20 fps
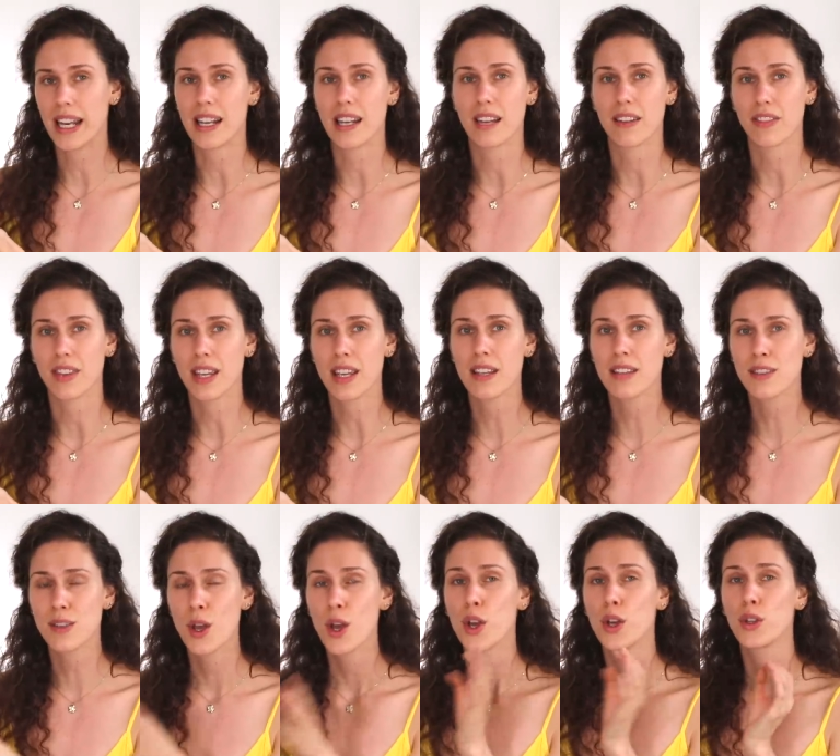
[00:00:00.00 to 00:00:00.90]
any of
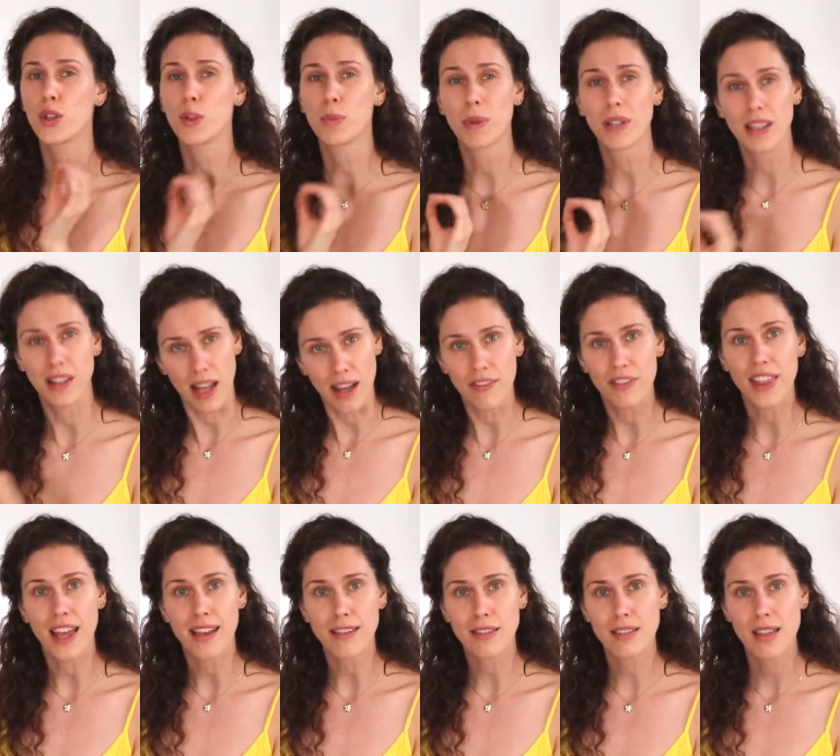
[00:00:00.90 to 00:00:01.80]
these, you will love
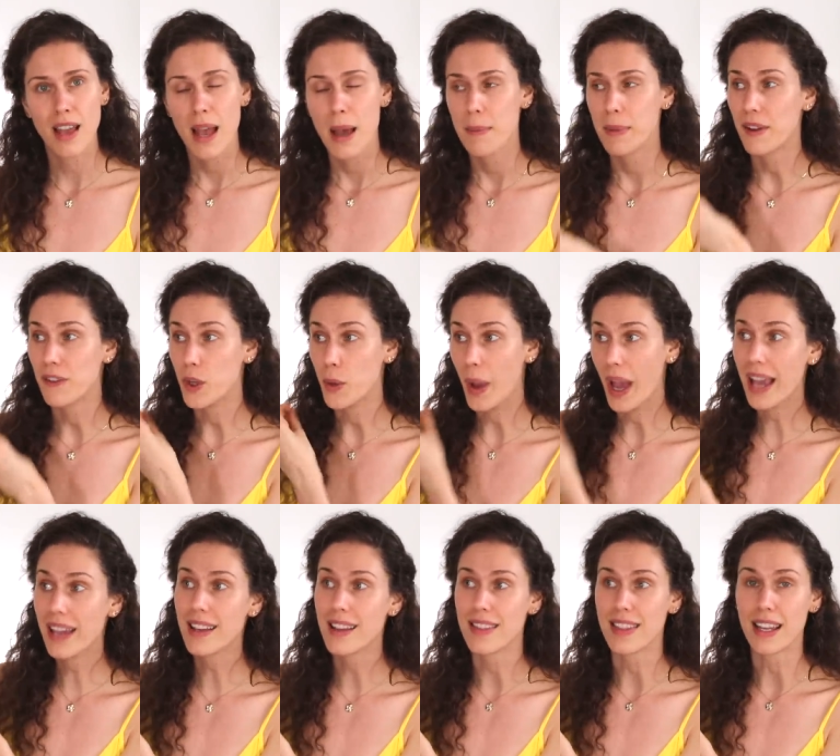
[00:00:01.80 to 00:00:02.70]
this. But if you
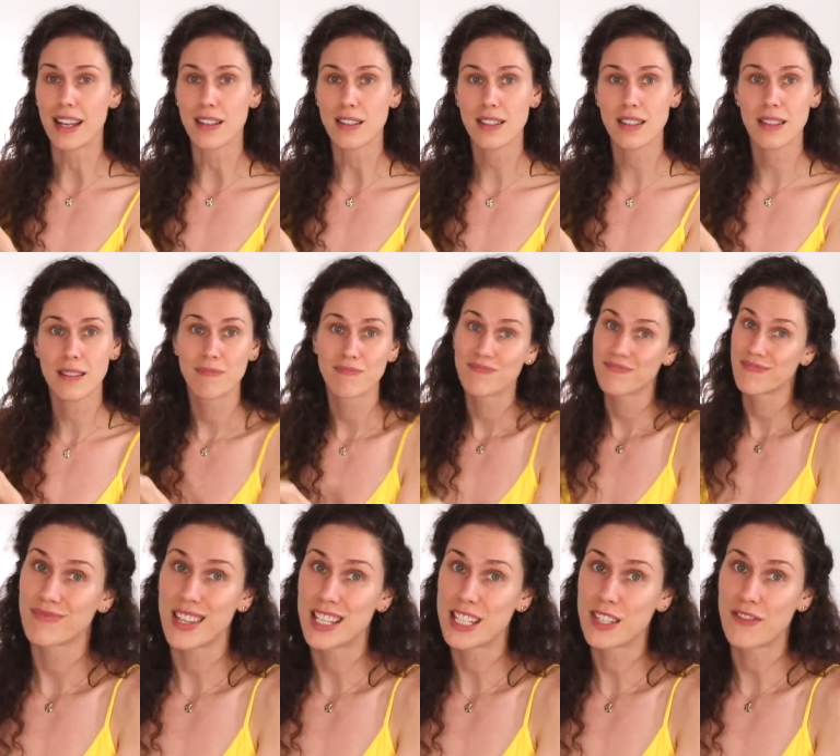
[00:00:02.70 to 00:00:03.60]
hated these,
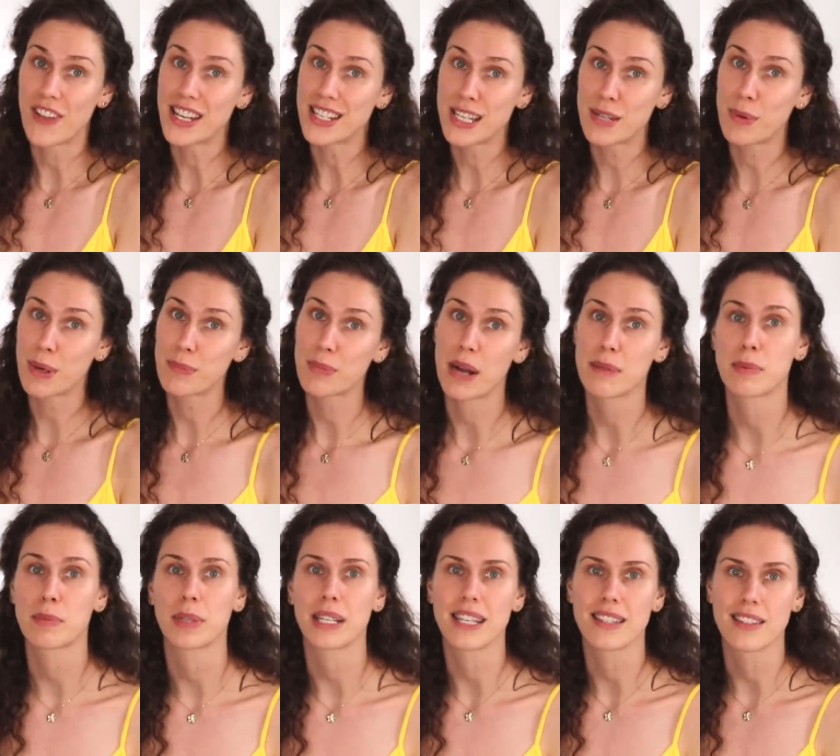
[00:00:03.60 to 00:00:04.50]
this Fenty one
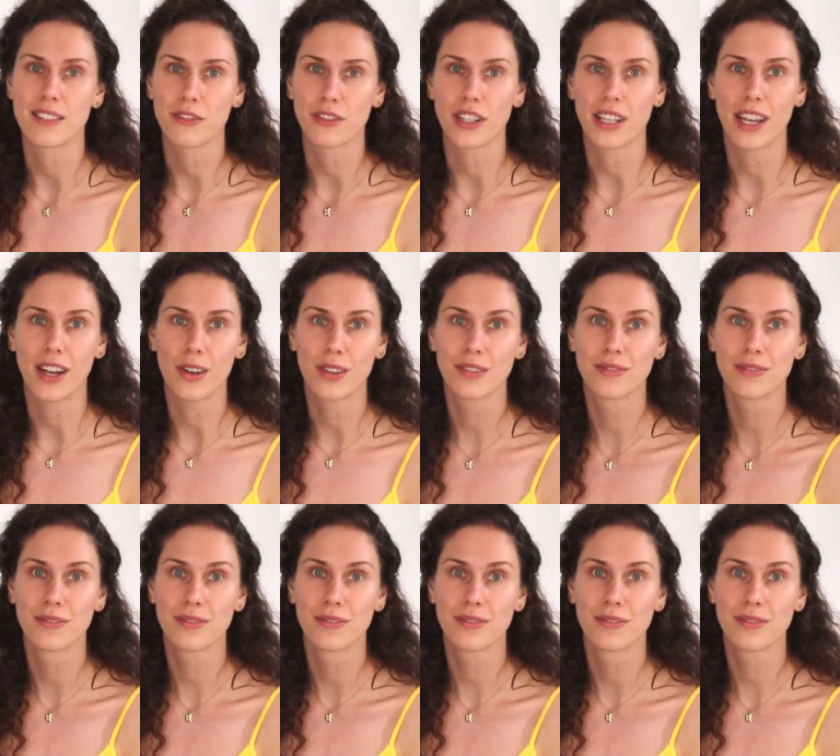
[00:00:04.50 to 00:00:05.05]
probably isn't for you.